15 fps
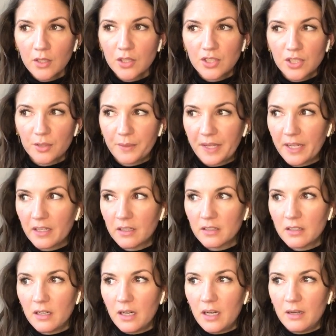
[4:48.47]
doing
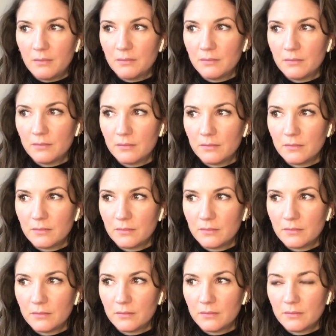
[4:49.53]
um,
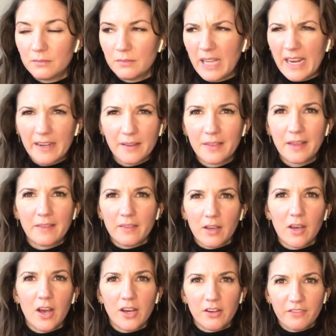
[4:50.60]
anything that
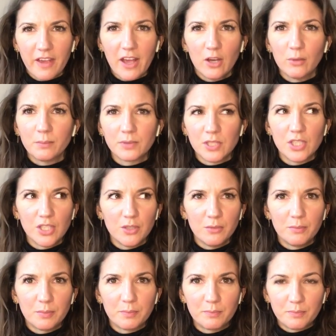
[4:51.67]
kind of helps you
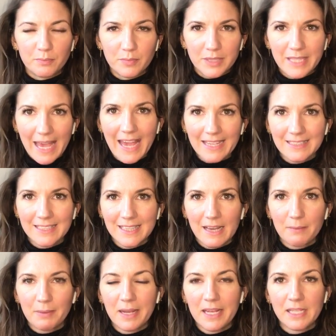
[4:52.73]
get to that
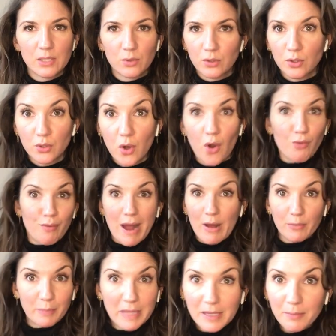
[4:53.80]
place or you're not around
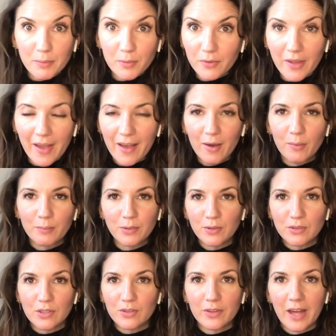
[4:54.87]
people that help you
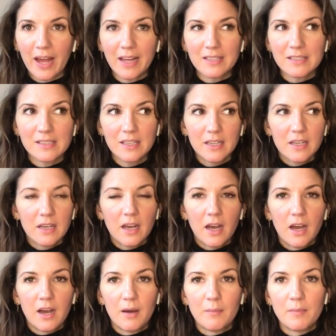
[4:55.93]
do that,
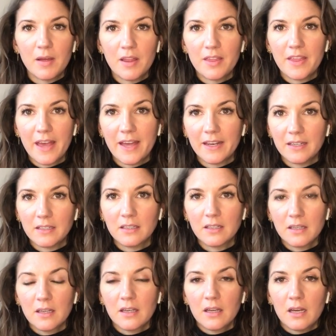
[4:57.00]
um, then
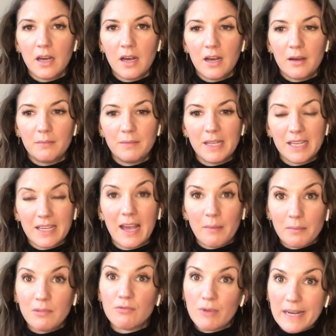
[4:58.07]
um, it can
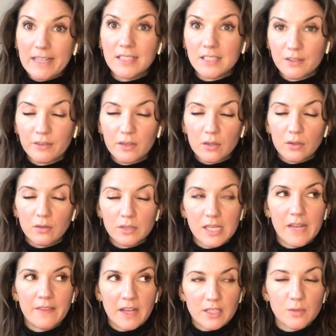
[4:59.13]
be really difficult.
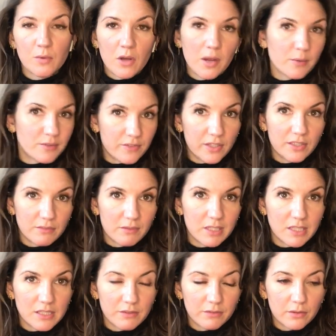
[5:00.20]
And that's what I was finding really
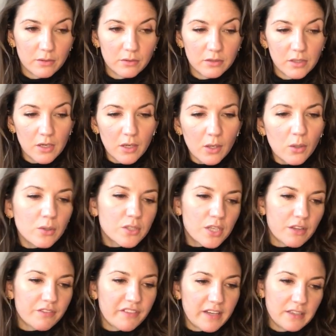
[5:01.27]
difficult. Also, the
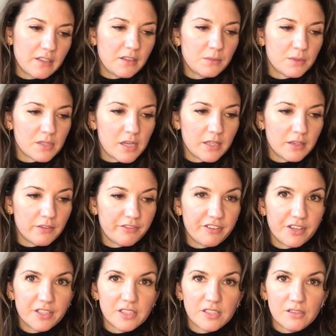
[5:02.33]
fact that it was like the
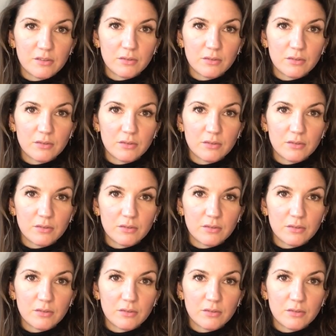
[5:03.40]
first